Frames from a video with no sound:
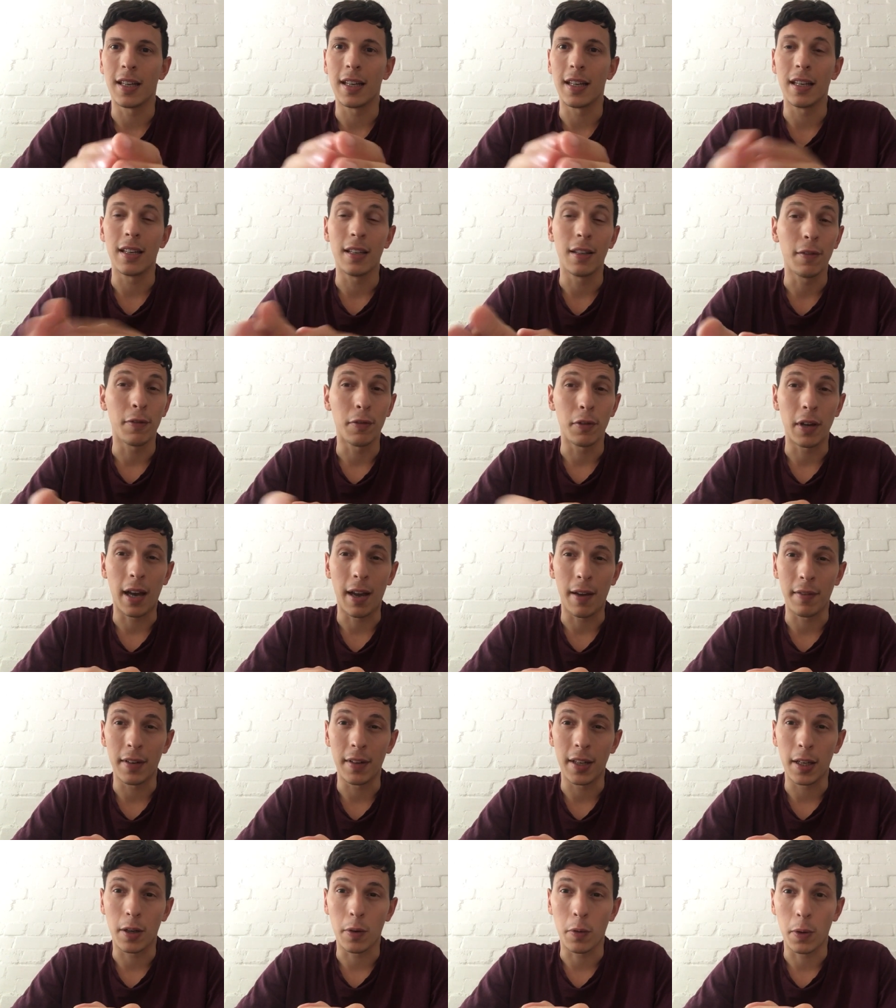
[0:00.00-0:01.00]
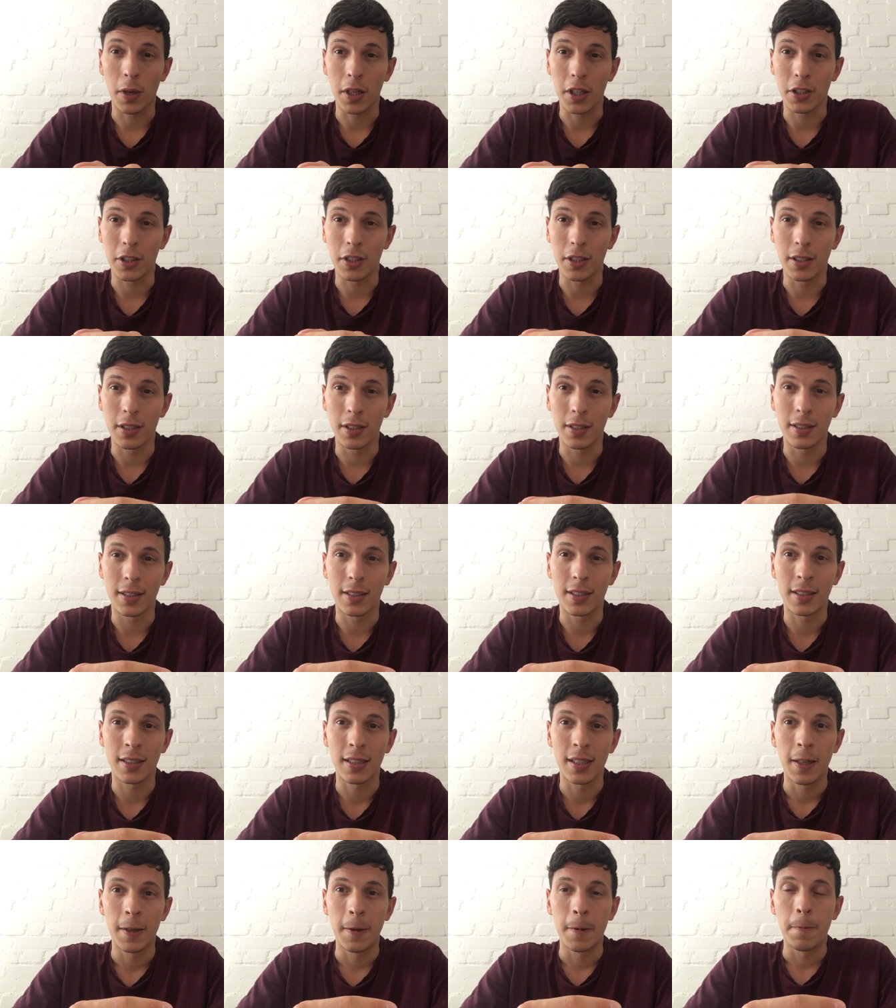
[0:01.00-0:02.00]
And if you have any
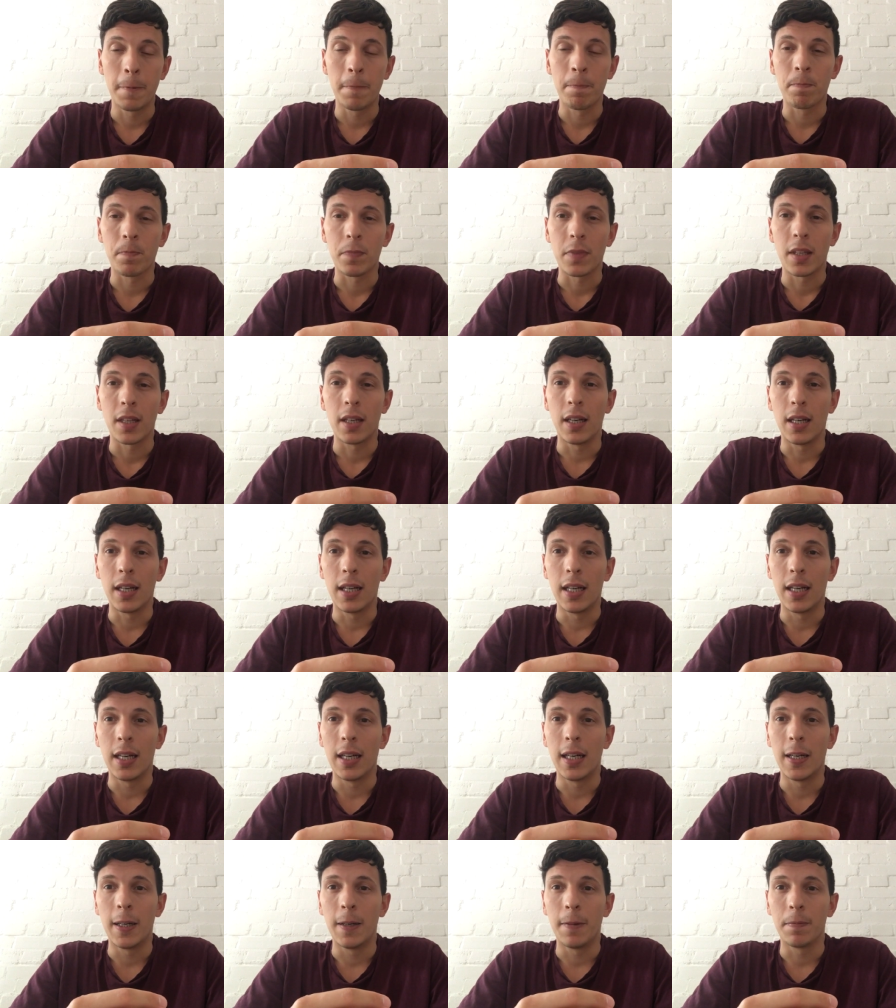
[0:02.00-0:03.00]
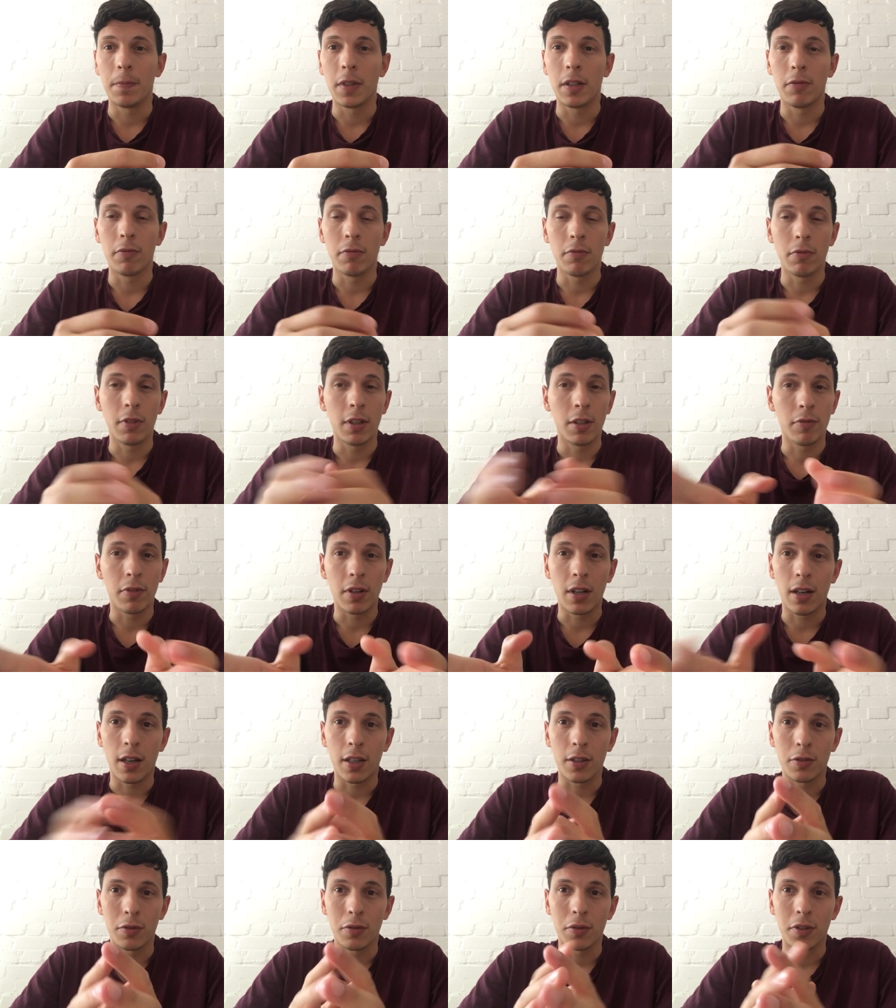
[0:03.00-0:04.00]
questions in
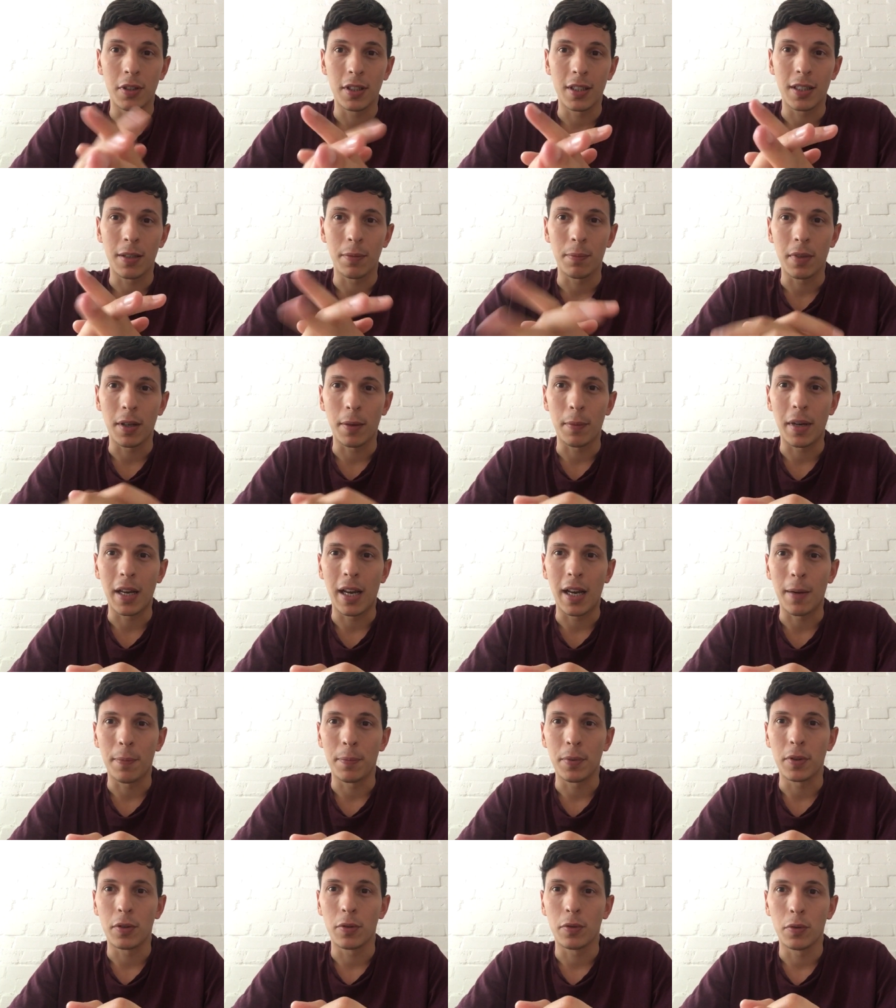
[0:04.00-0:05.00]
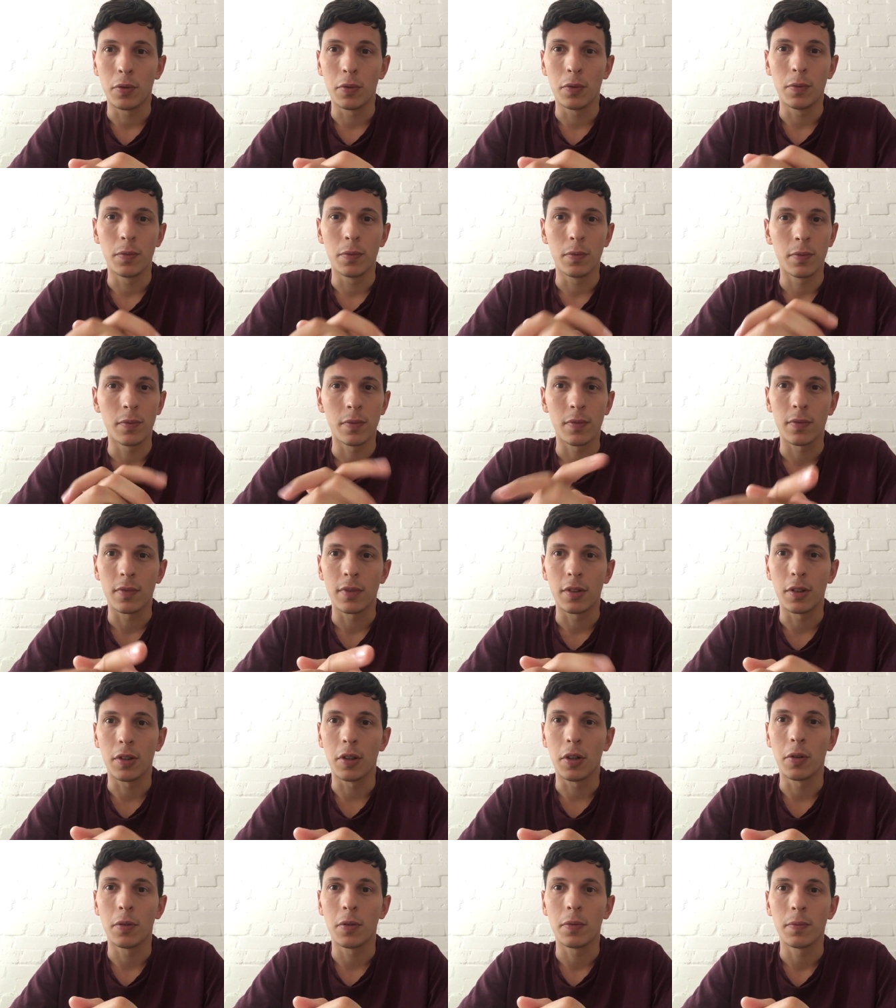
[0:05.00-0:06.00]
regards to this, I'm happy to,
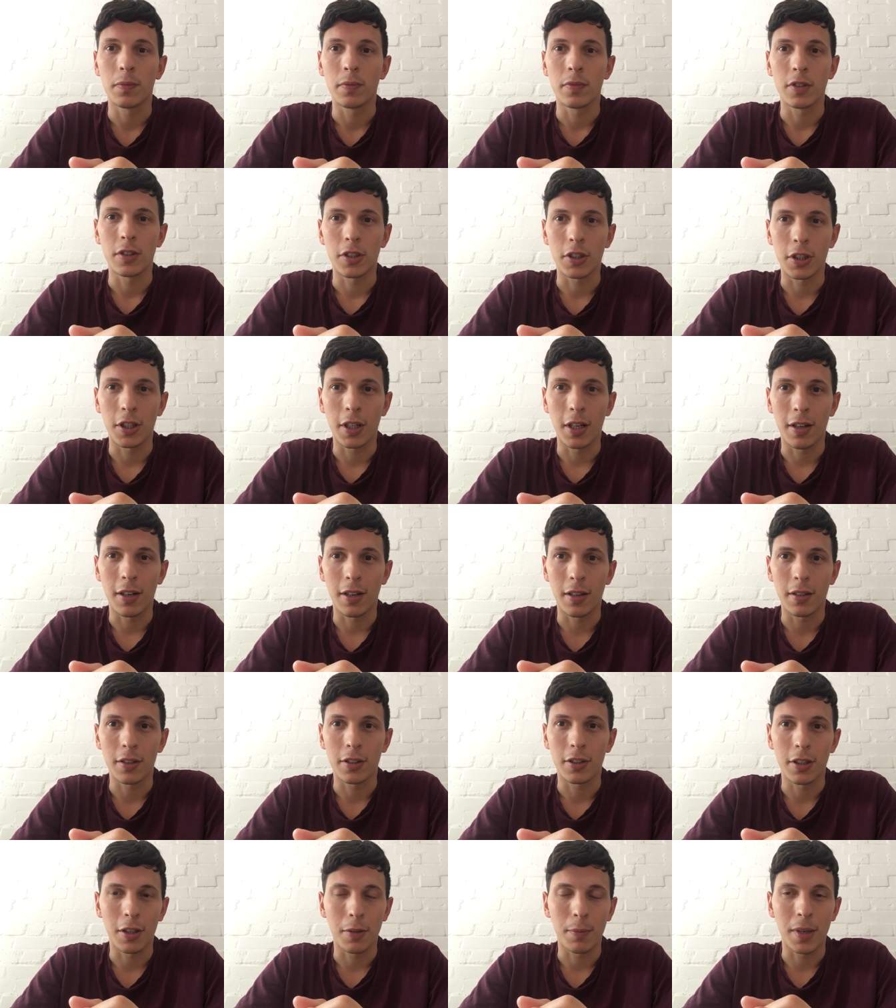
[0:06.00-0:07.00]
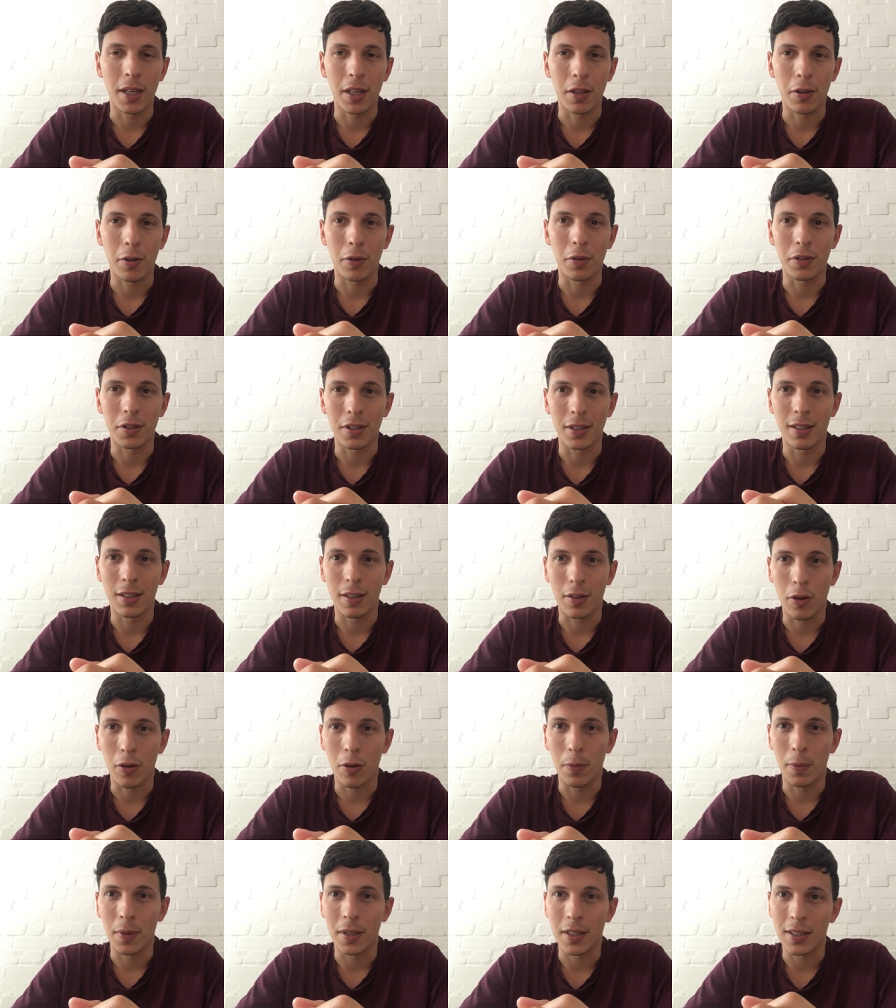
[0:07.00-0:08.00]
you know, share my thoughts in the
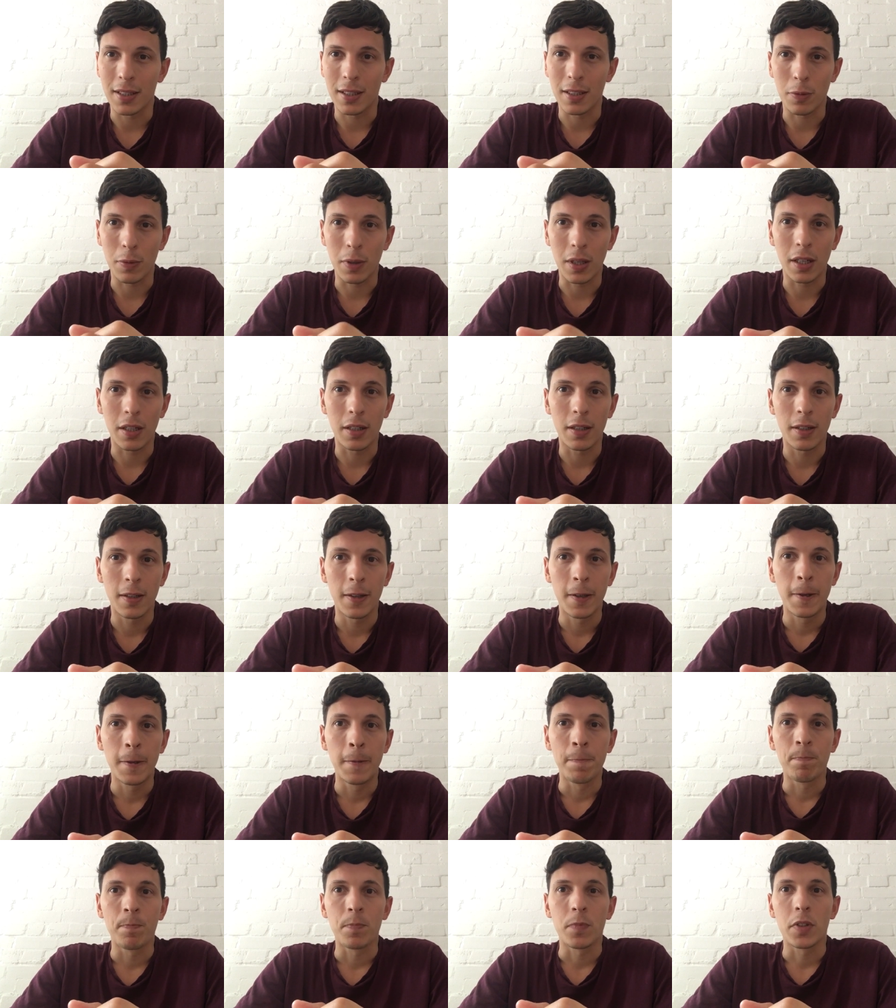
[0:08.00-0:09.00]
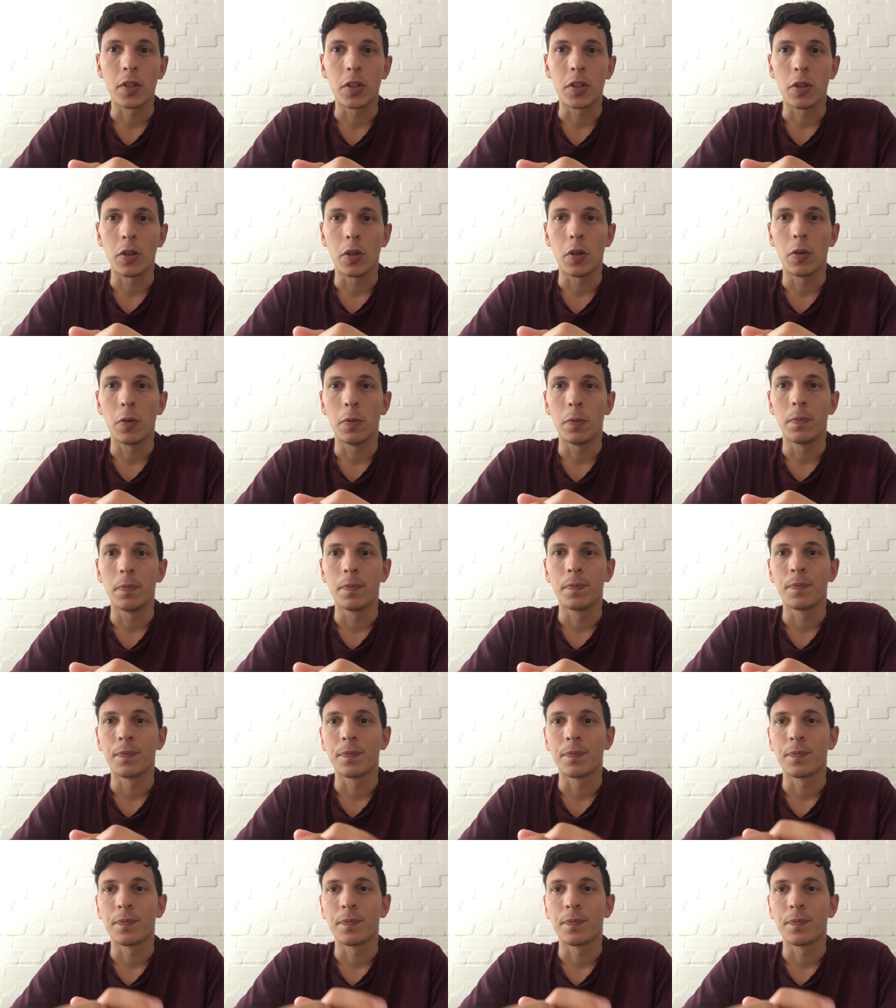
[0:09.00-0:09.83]
comments as well. So